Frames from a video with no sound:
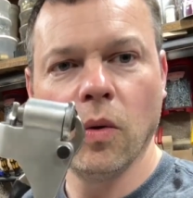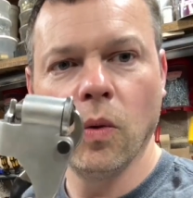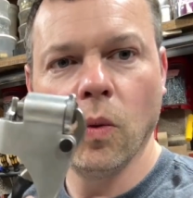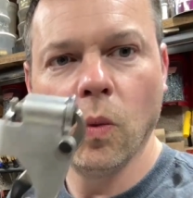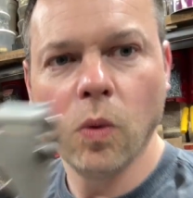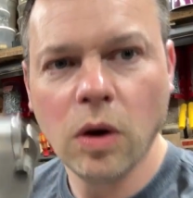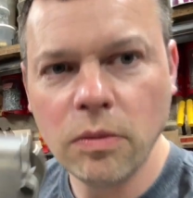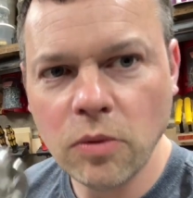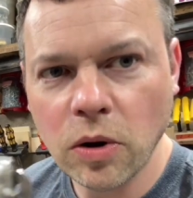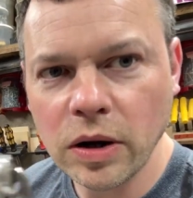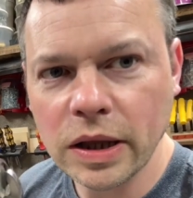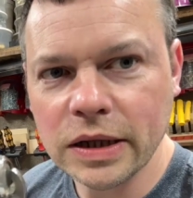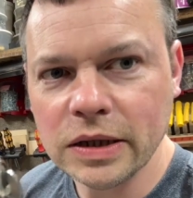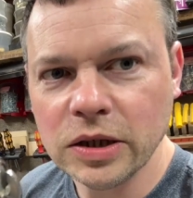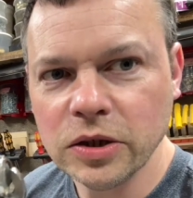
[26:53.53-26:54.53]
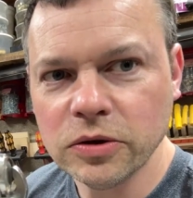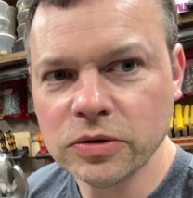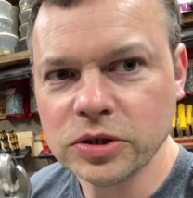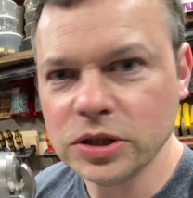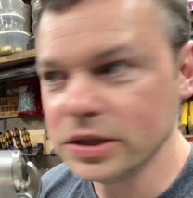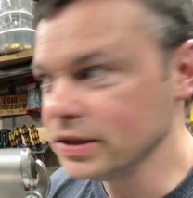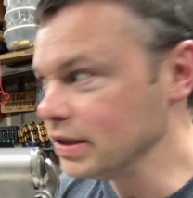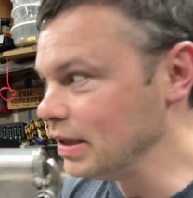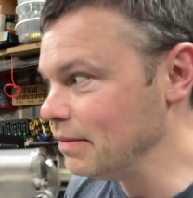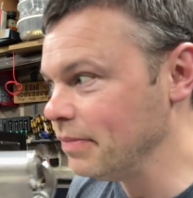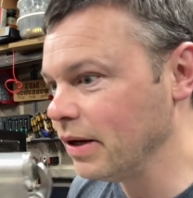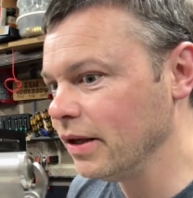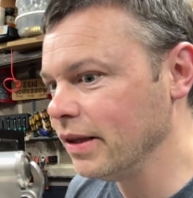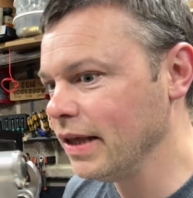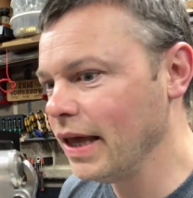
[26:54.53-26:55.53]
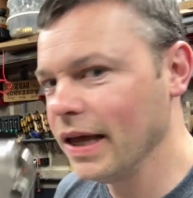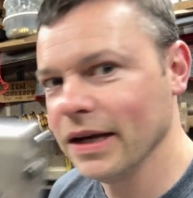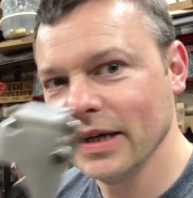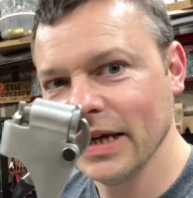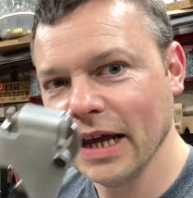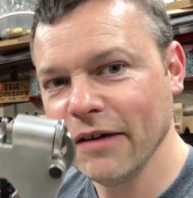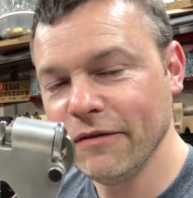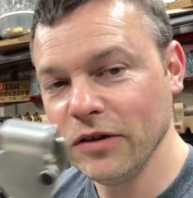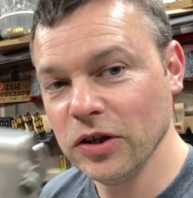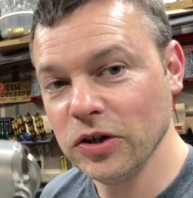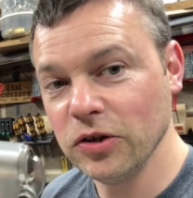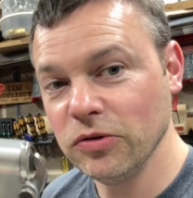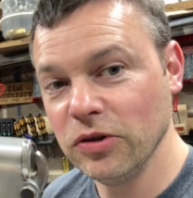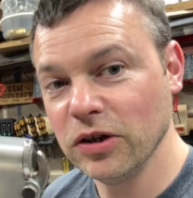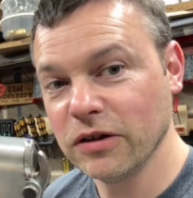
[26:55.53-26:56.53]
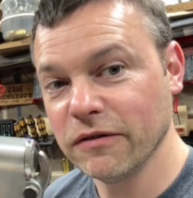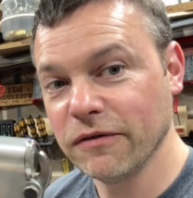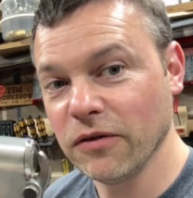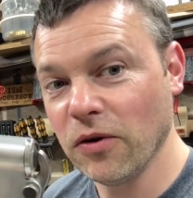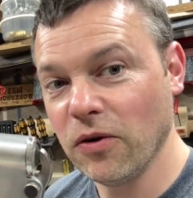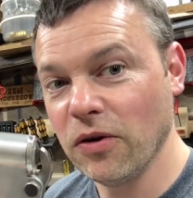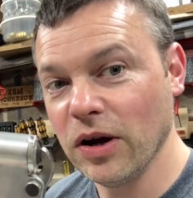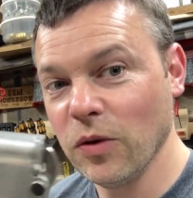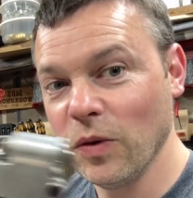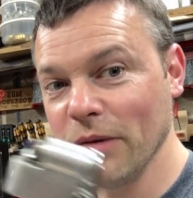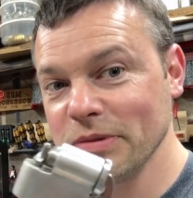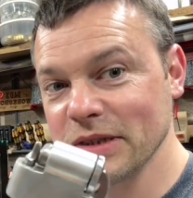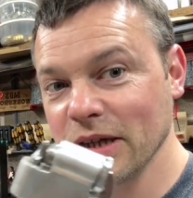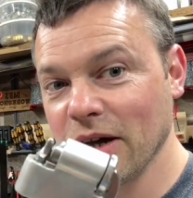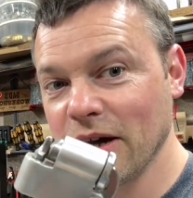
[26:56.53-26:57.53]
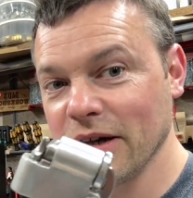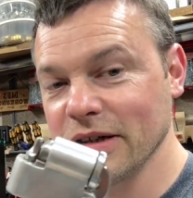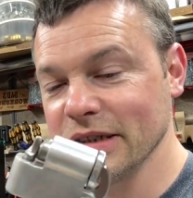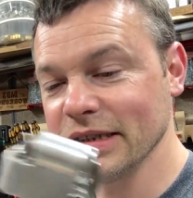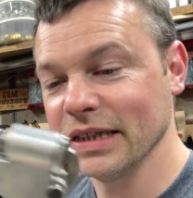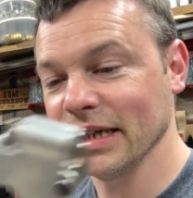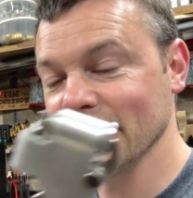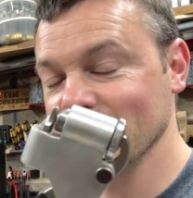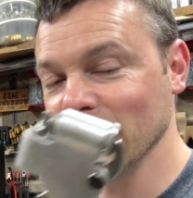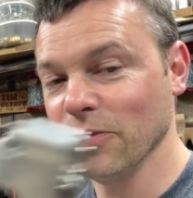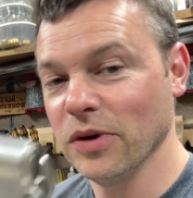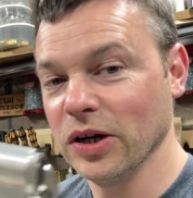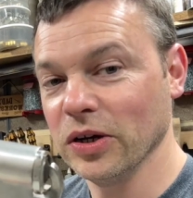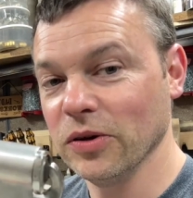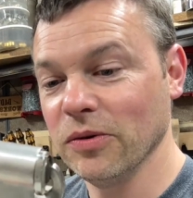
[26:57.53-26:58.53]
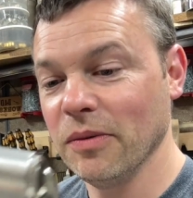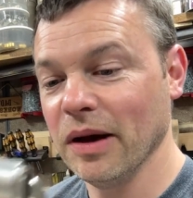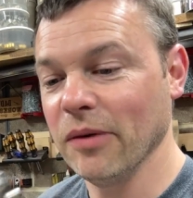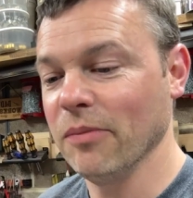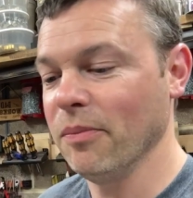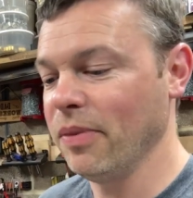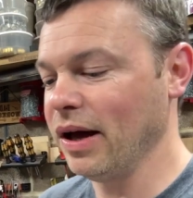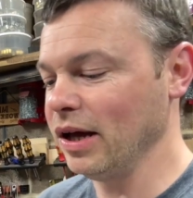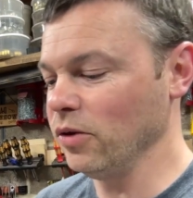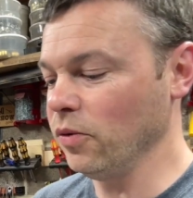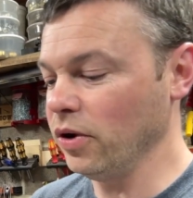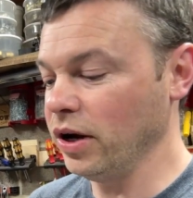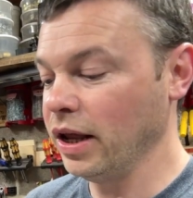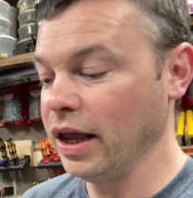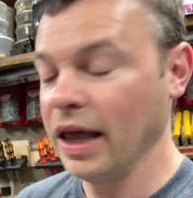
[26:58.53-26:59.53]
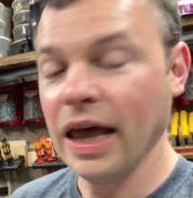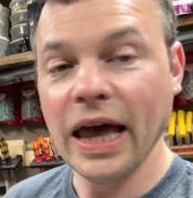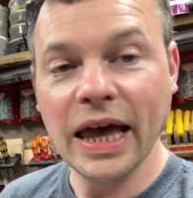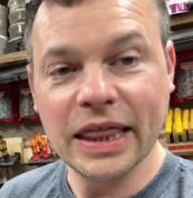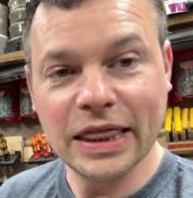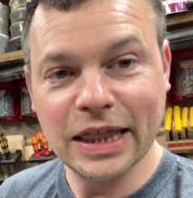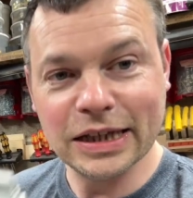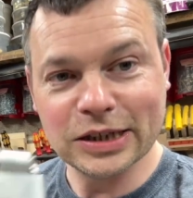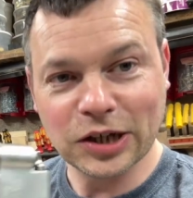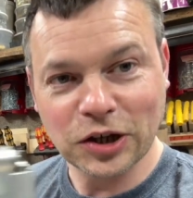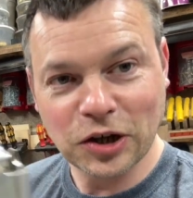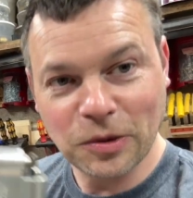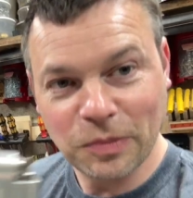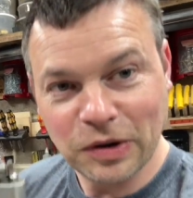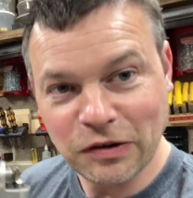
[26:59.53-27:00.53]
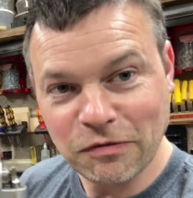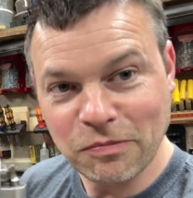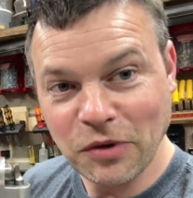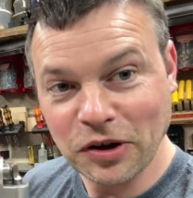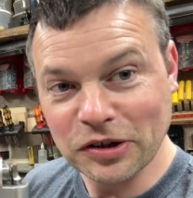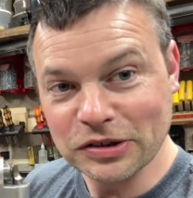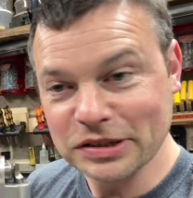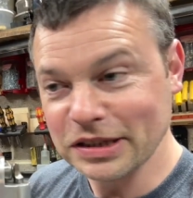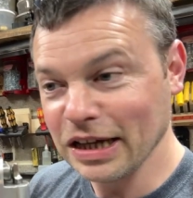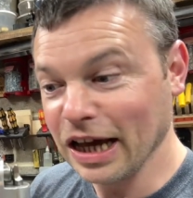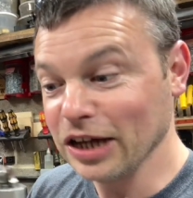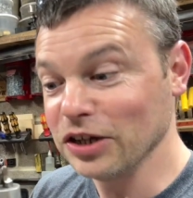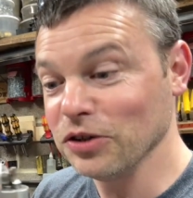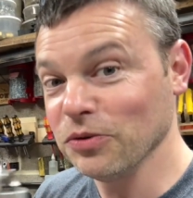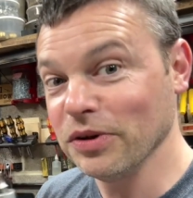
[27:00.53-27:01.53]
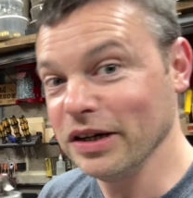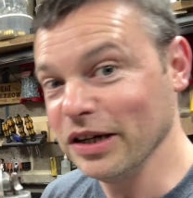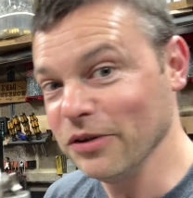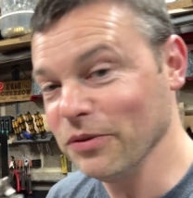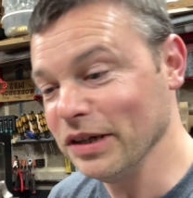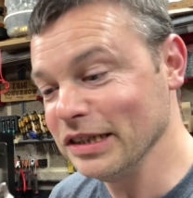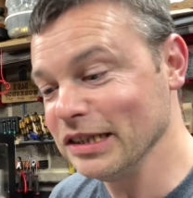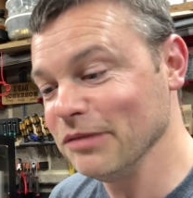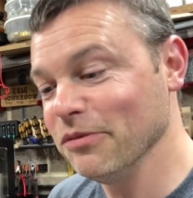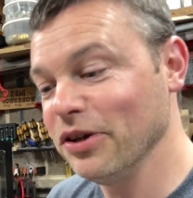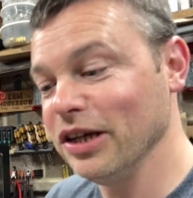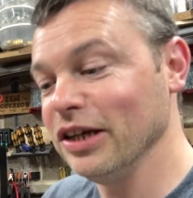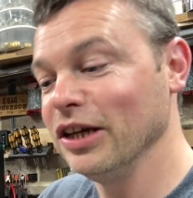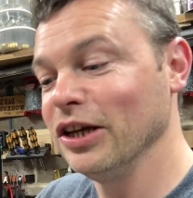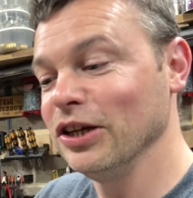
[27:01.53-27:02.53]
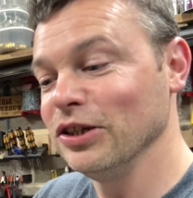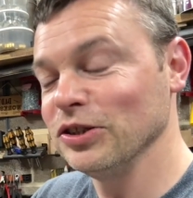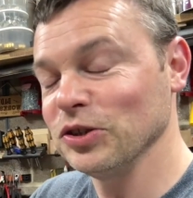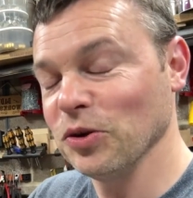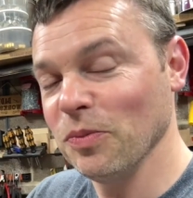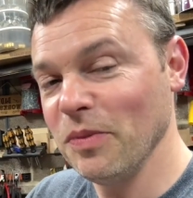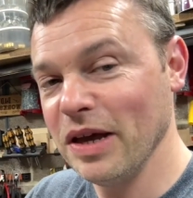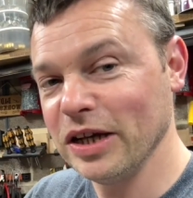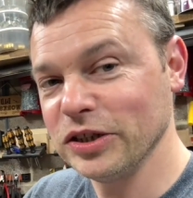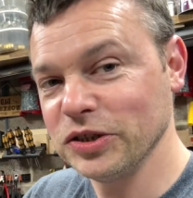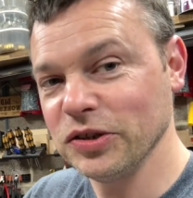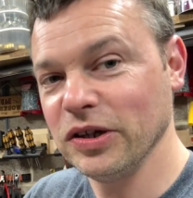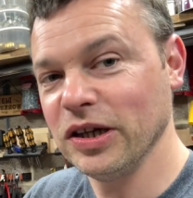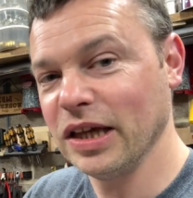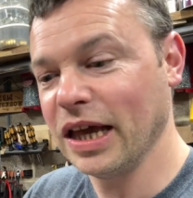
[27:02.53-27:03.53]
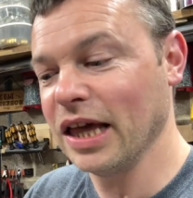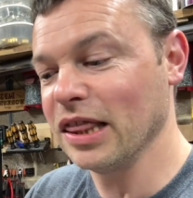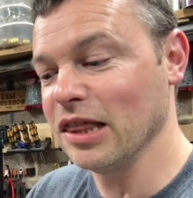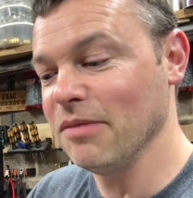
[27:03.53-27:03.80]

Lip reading: One more little note, just to nip in on the end. If you do look for a Webster hardness test and you want to go out and buy one, there's a couple of models. I don't want you to waste your money, so make sure you get the